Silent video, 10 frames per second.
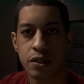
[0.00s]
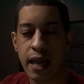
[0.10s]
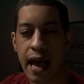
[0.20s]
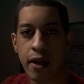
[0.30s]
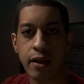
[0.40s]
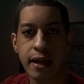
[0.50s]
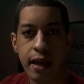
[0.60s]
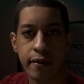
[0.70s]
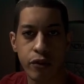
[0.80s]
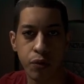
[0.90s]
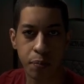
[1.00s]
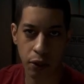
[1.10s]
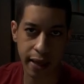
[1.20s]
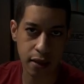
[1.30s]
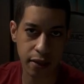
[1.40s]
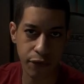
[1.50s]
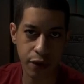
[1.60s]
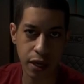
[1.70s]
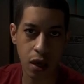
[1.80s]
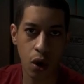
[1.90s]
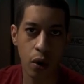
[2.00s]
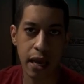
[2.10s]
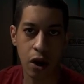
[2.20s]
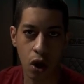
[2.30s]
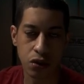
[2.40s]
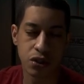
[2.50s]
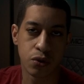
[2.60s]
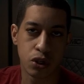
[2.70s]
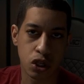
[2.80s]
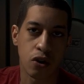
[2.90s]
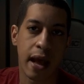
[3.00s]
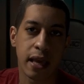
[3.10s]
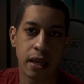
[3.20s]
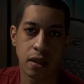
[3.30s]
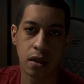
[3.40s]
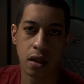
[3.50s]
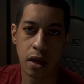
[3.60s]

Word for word: to allocate to playing the video and also tracking